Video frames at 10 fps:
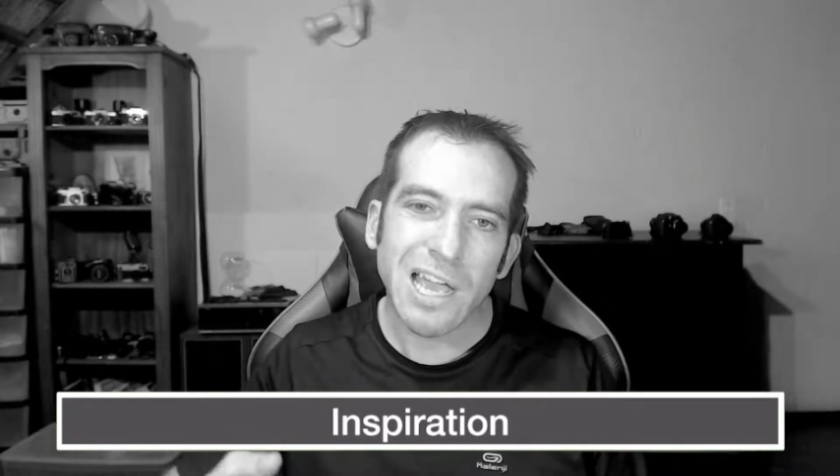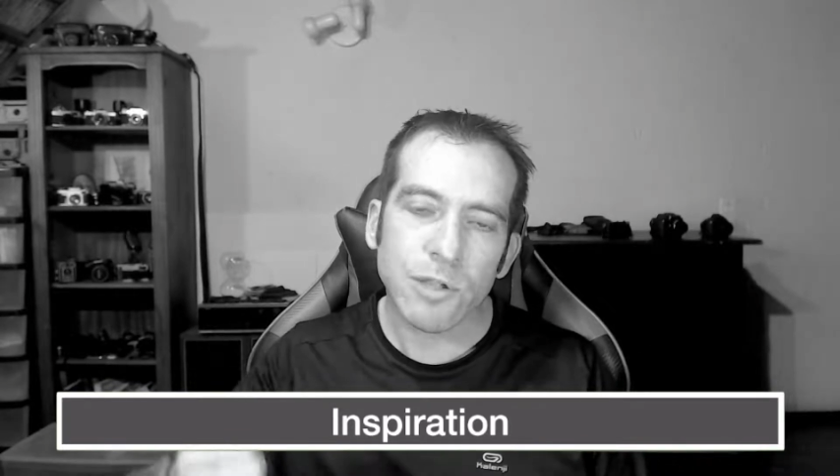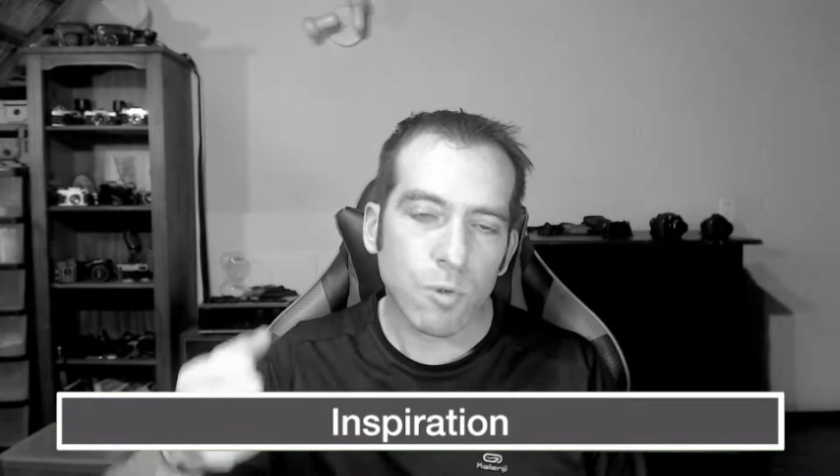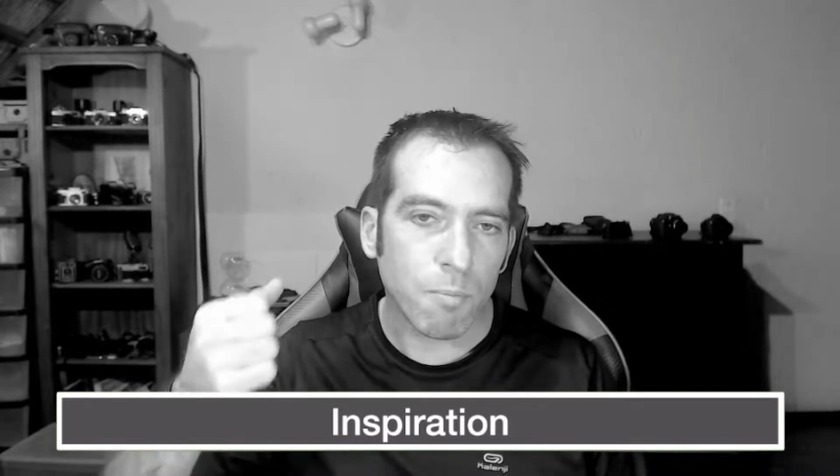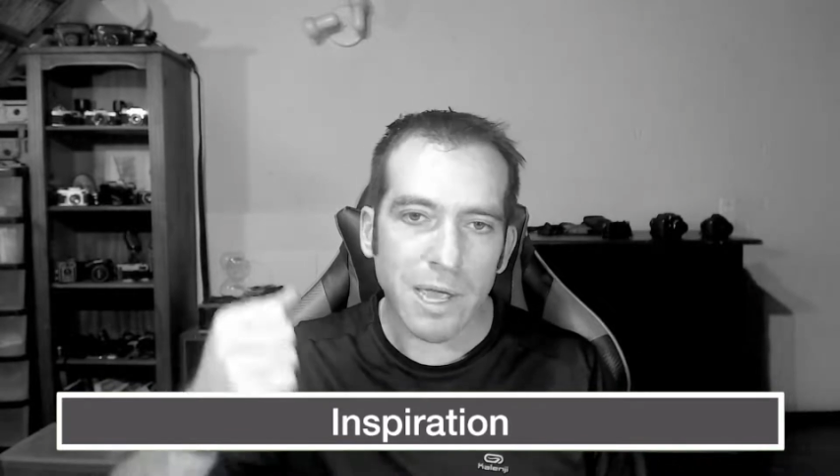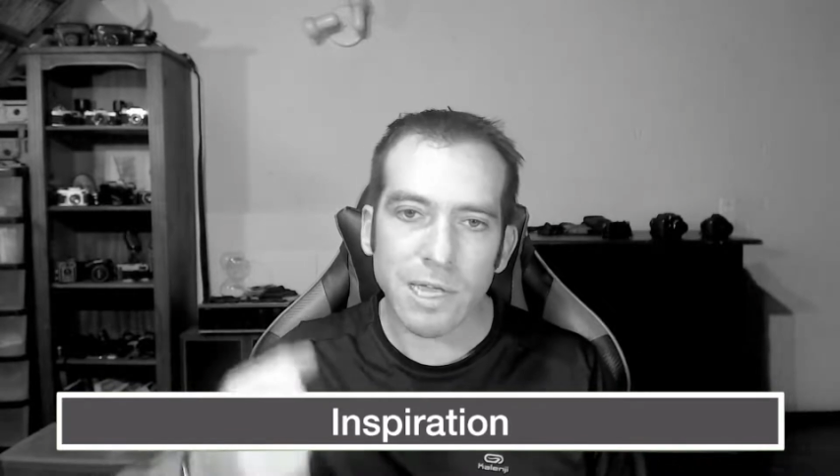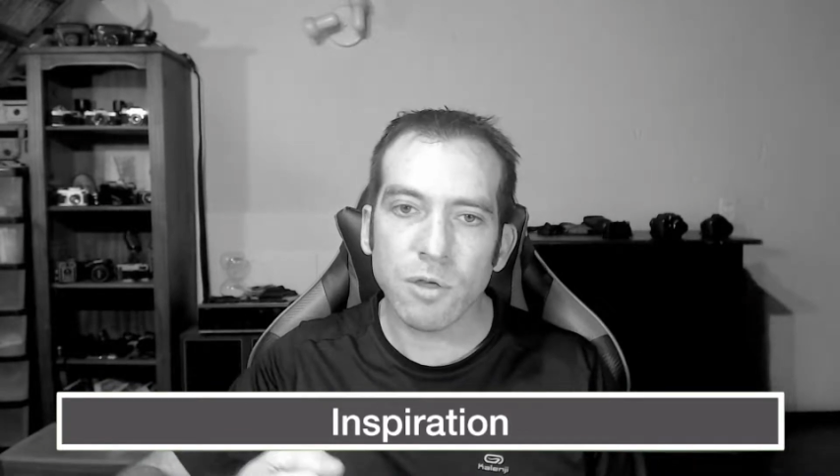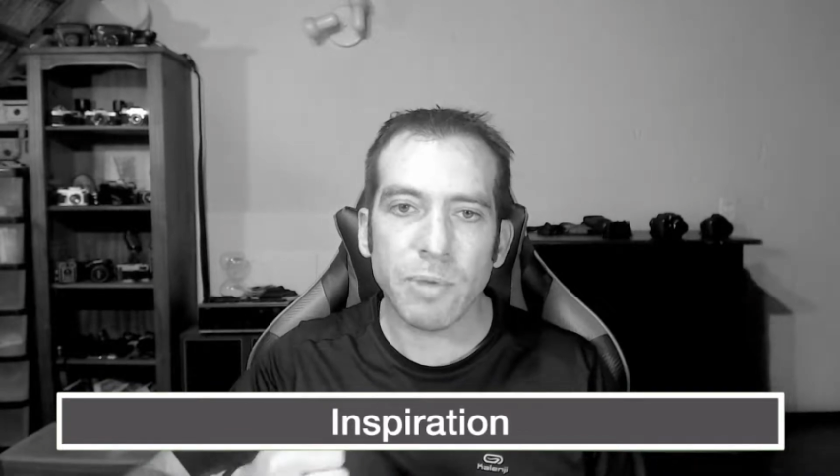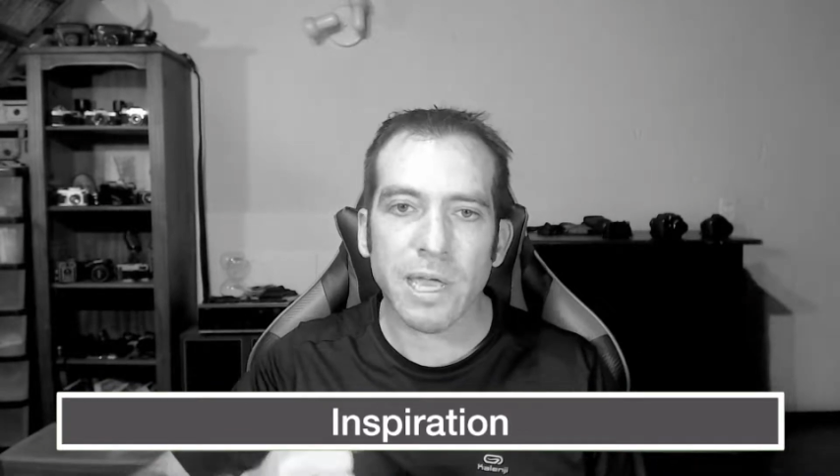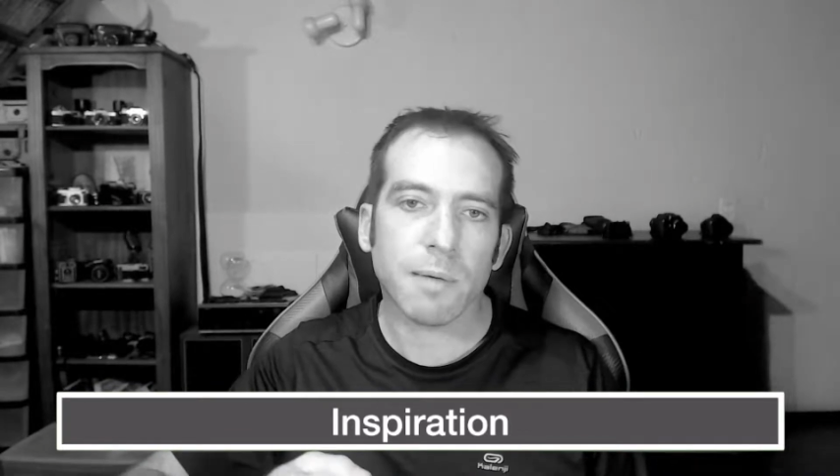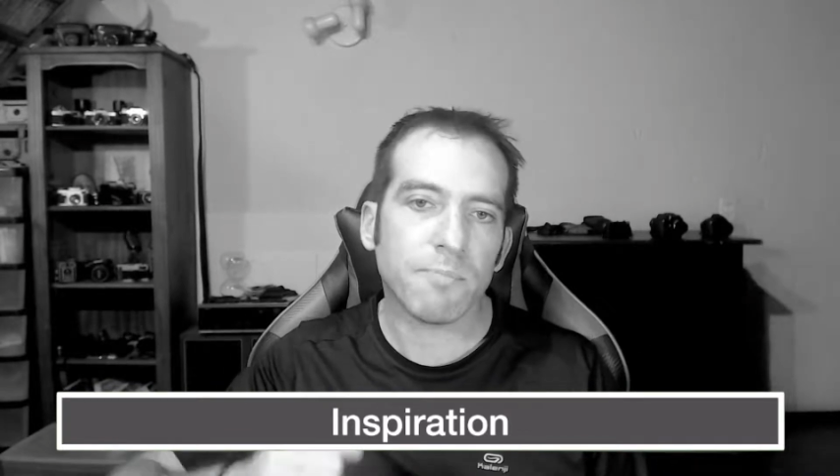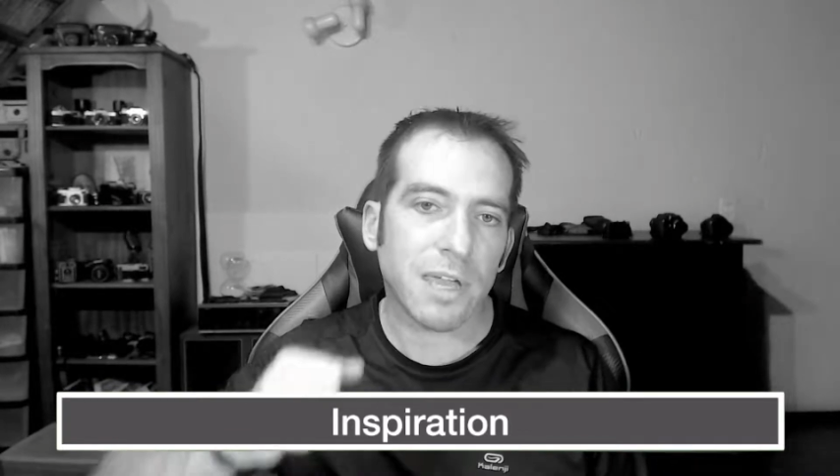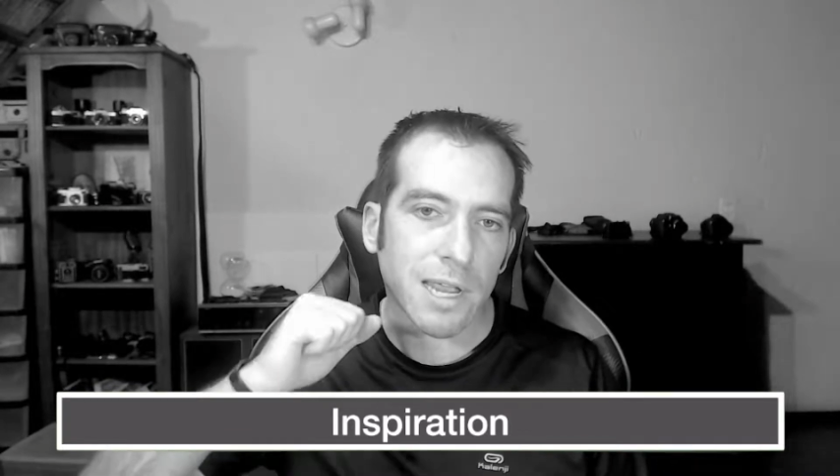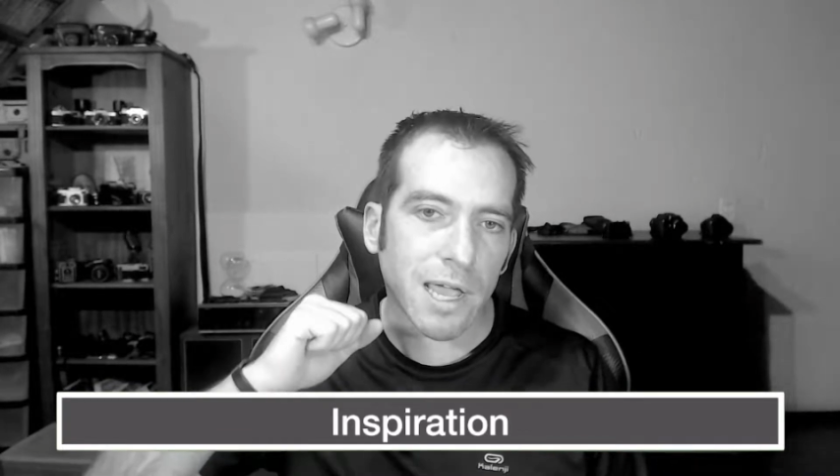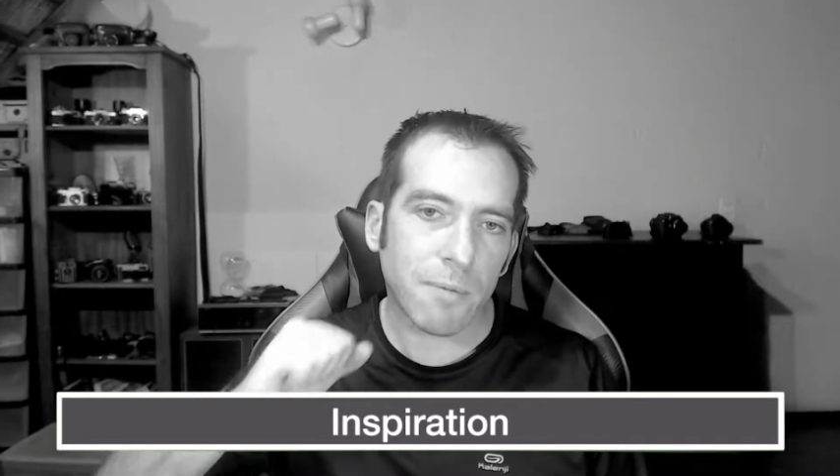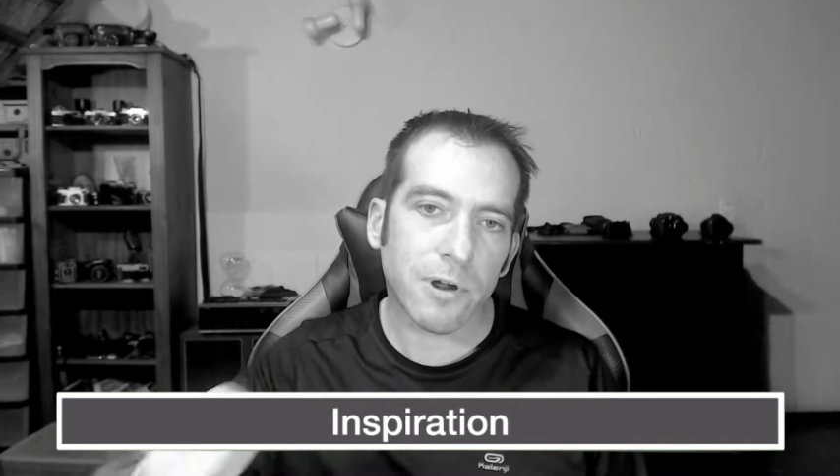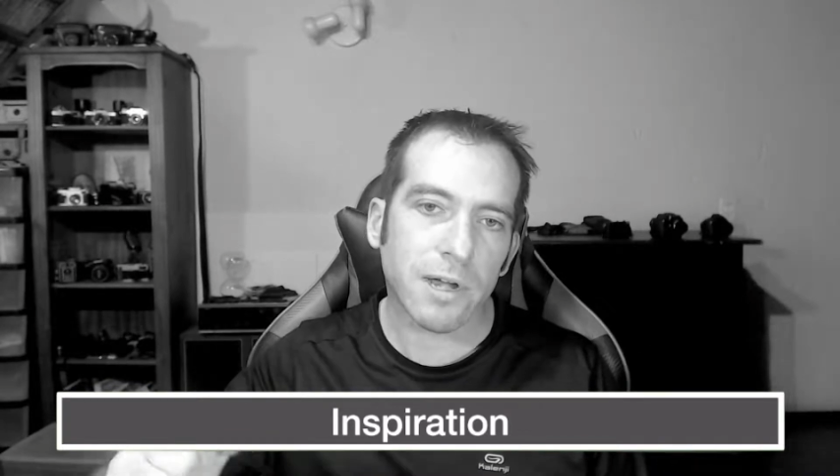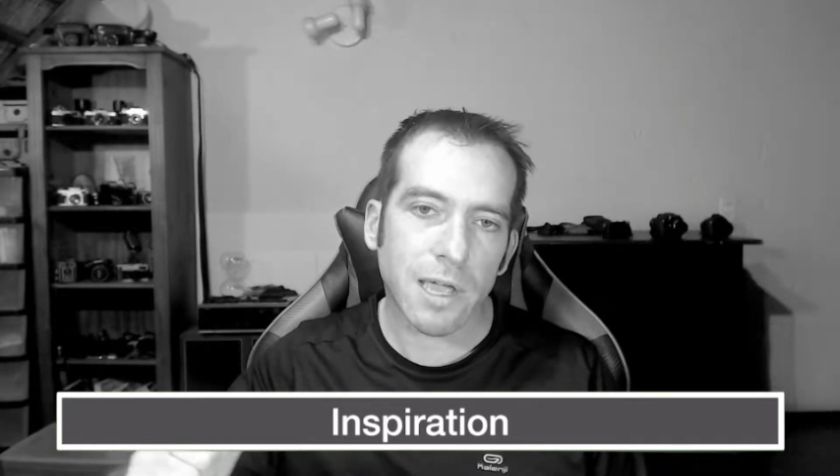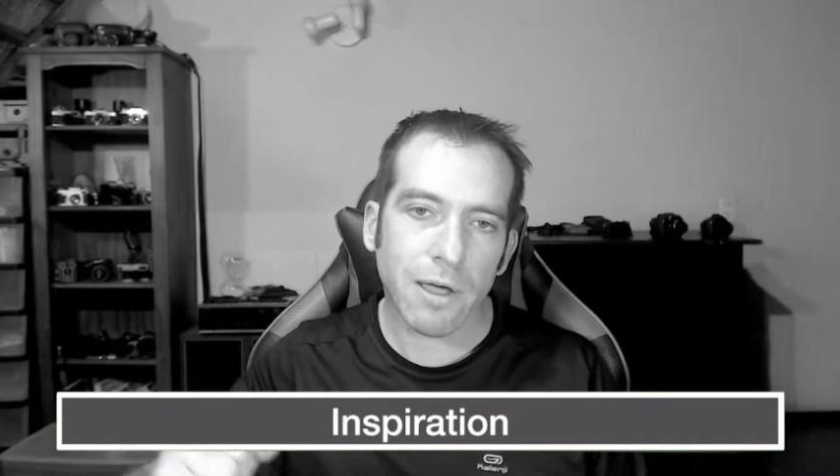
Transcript: it will make you pick up that camera and